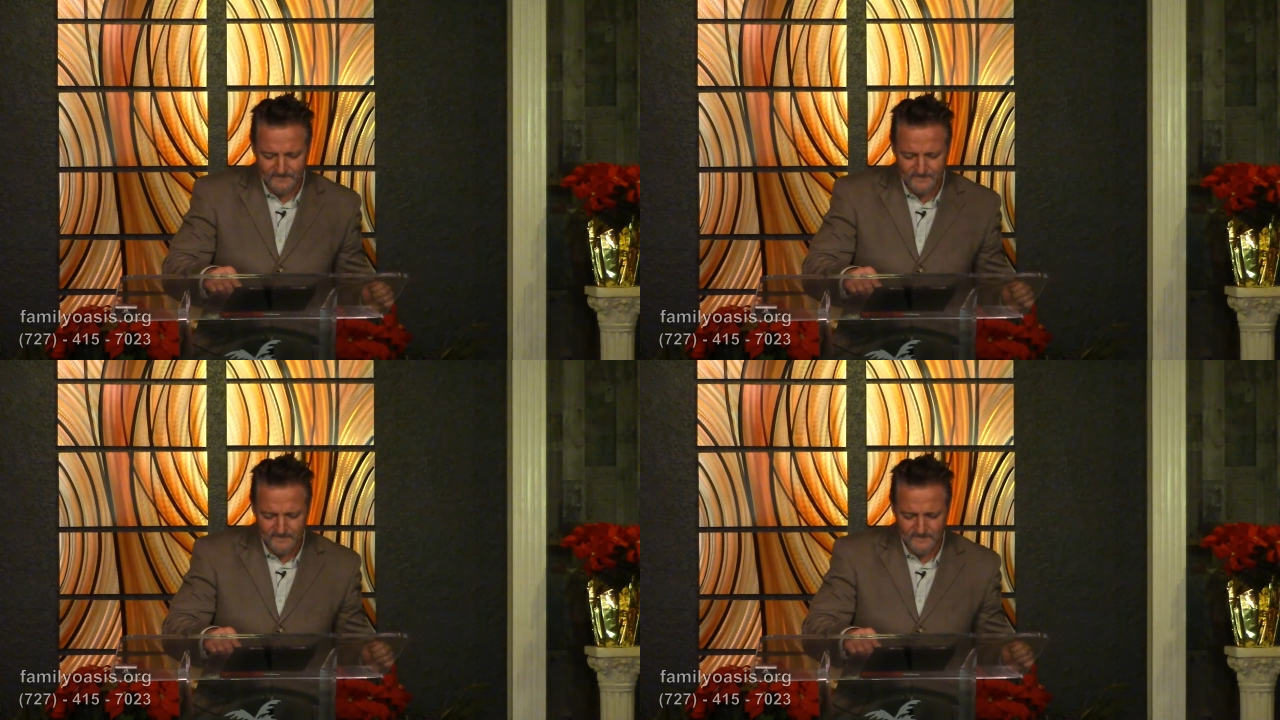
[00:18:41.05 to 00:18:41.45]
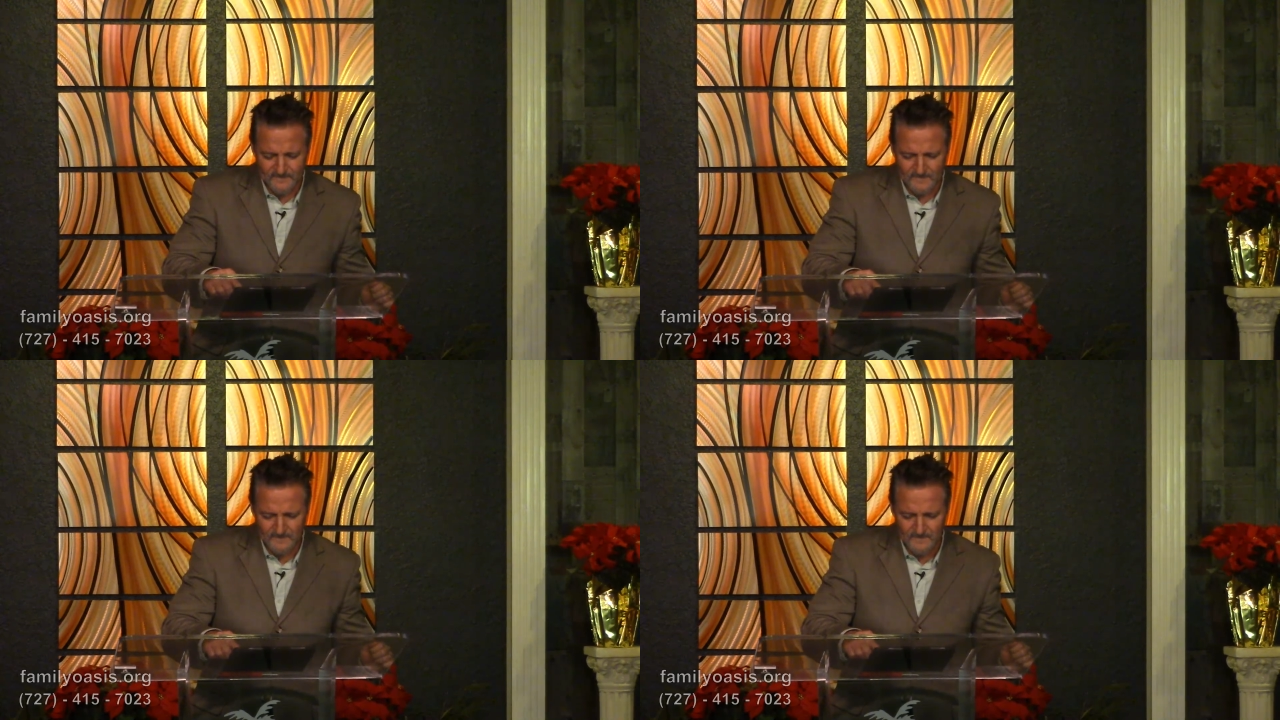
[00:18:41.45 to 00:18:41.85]

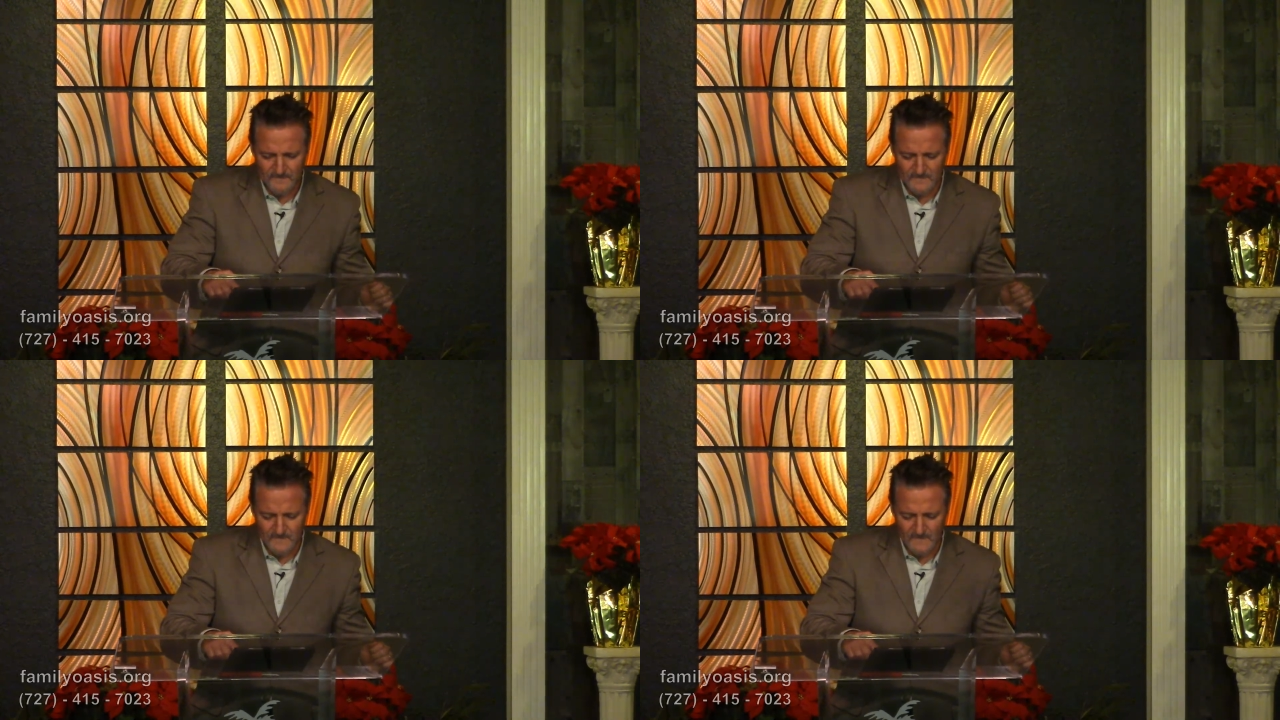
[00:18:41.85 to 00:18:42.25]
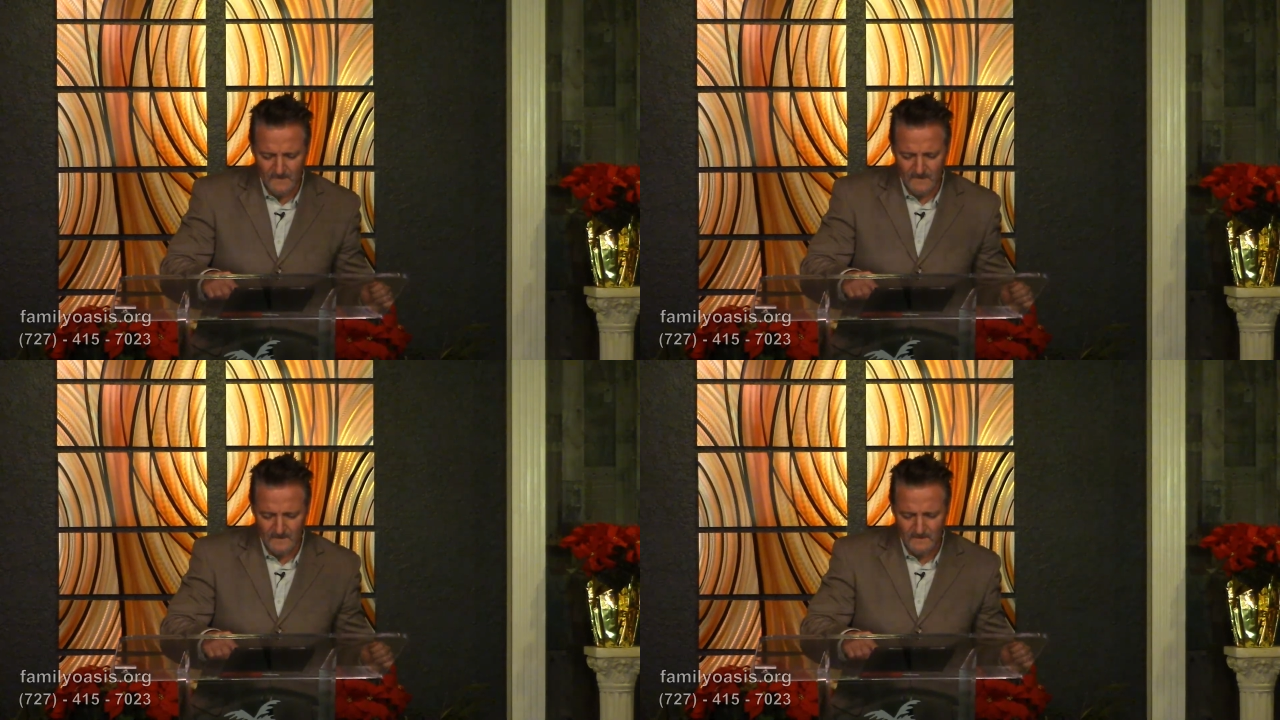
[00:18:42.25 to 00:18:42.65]

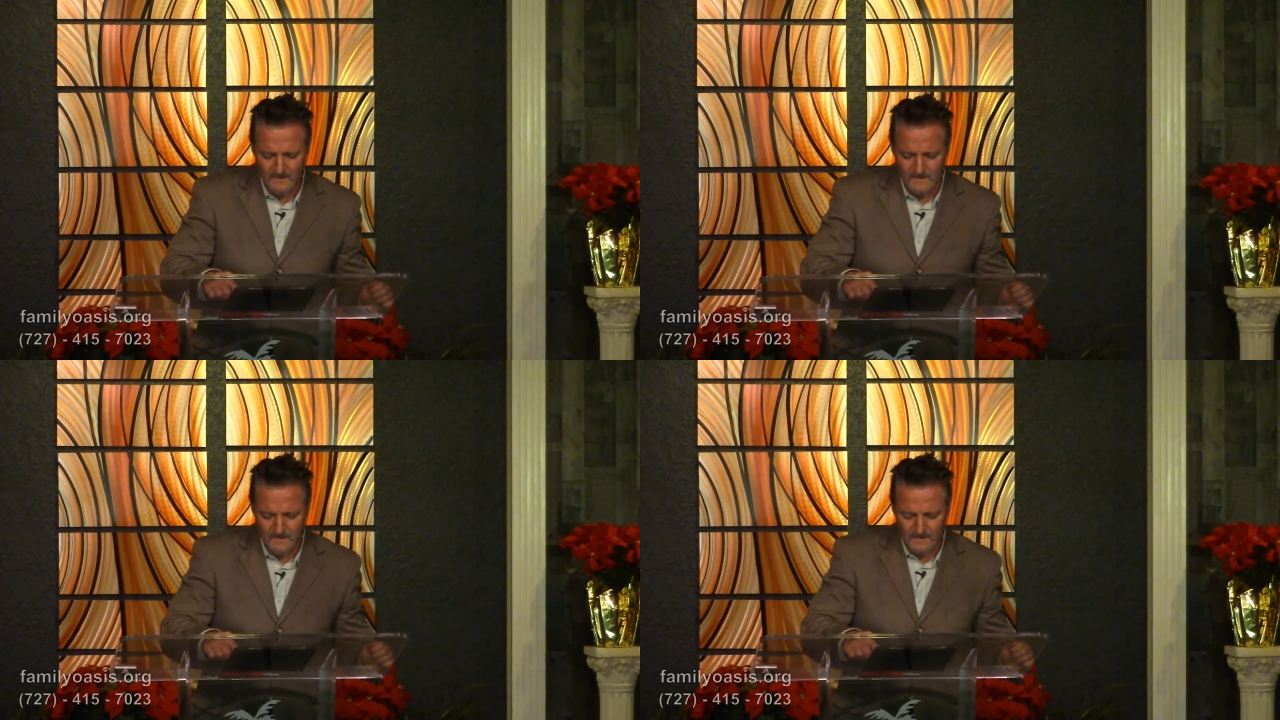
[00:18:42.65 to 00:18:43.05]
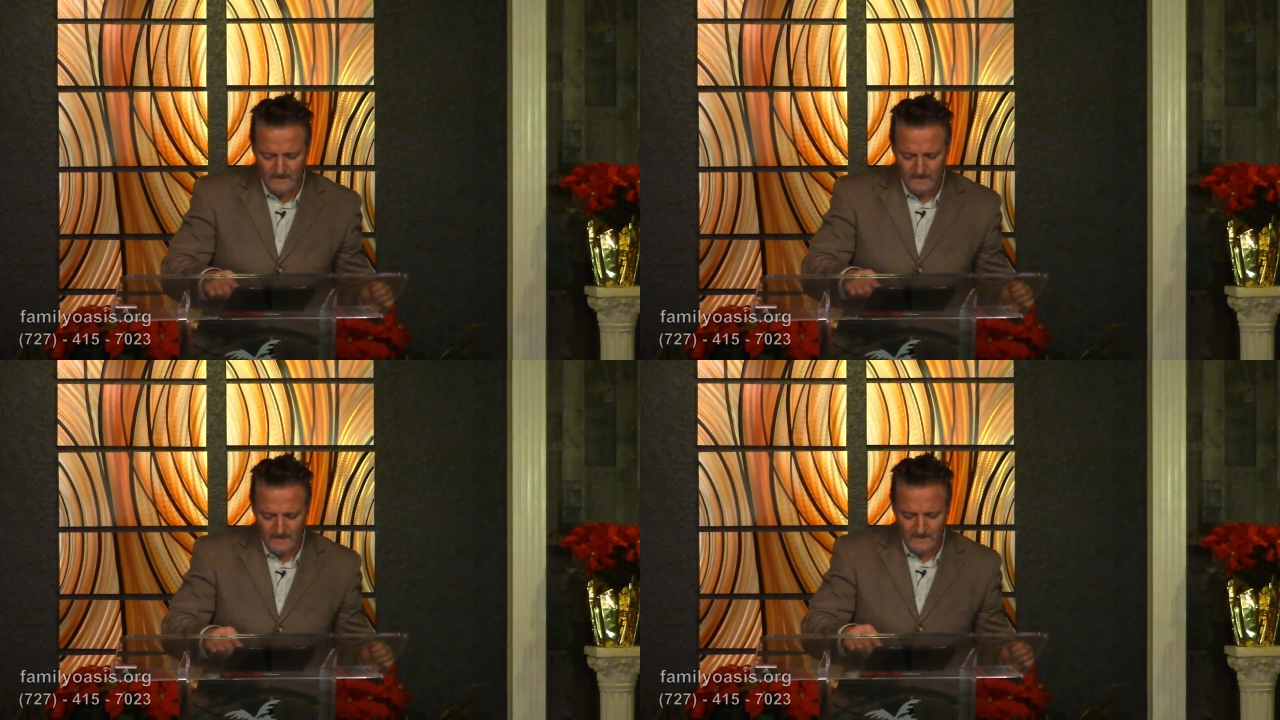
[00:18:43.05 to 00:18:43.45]

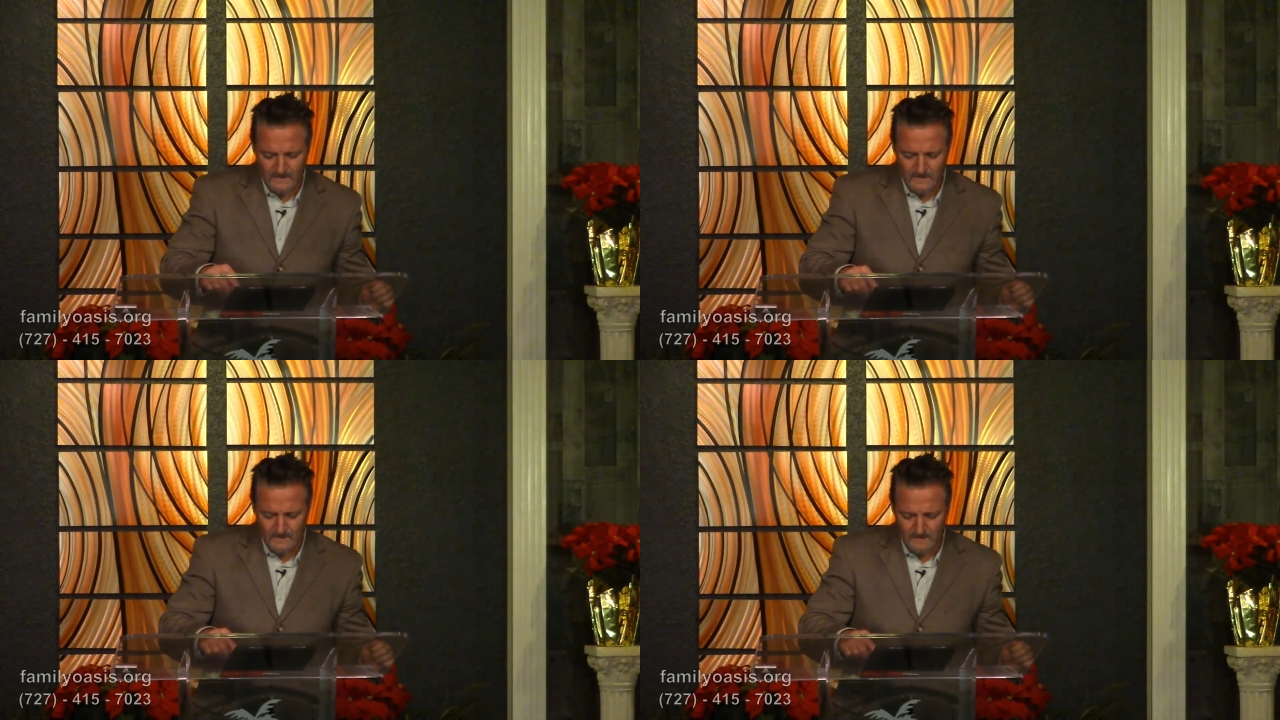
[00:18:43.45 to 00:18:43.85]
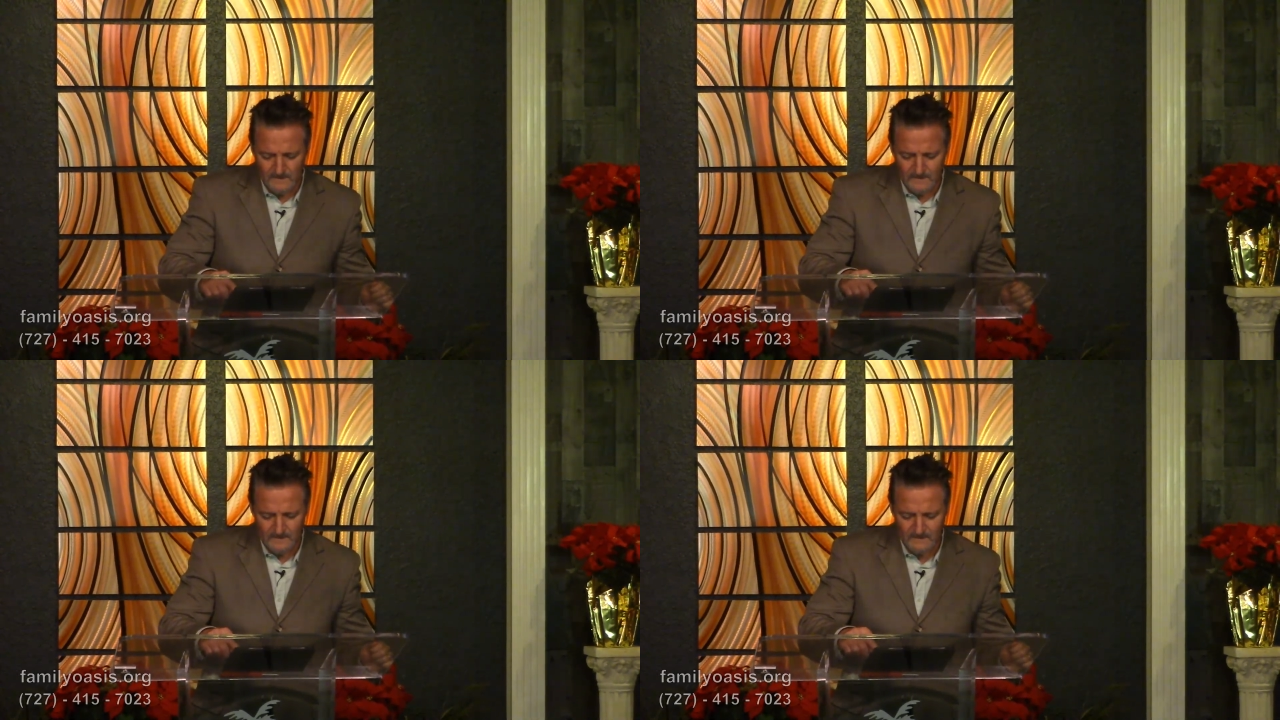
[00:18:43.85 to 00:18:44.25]

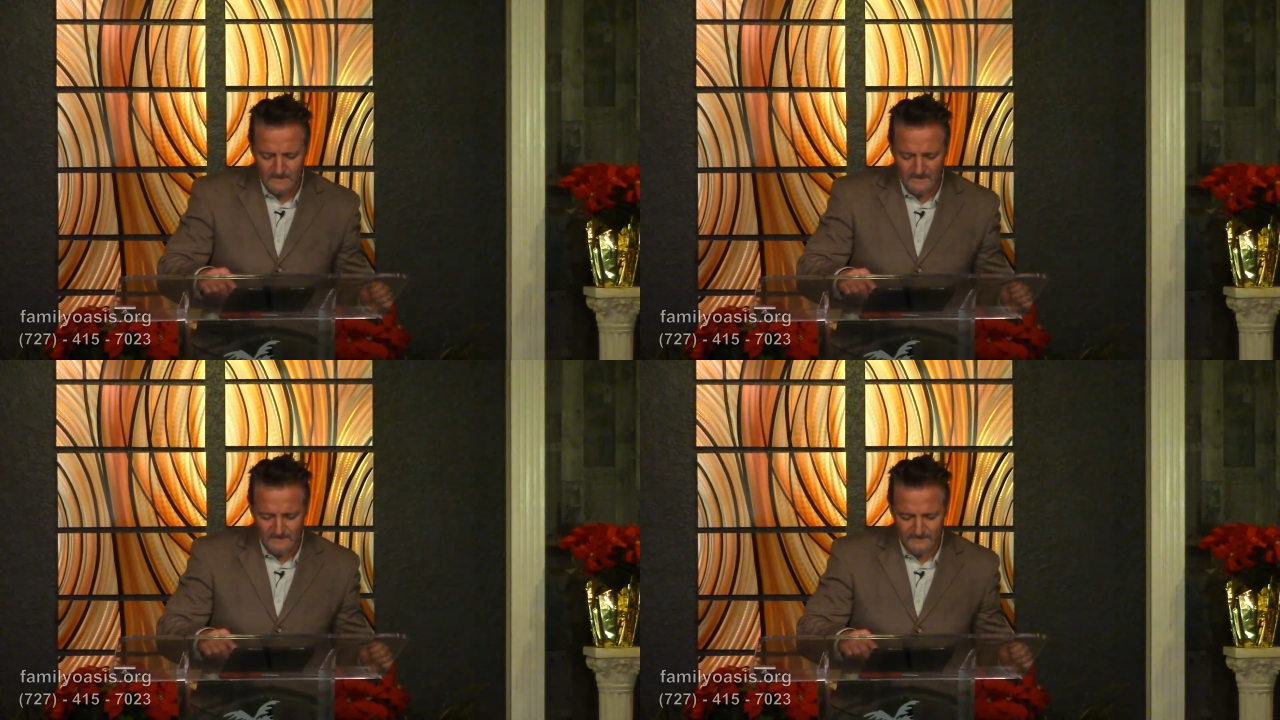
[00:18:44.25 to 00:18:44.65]
(silence)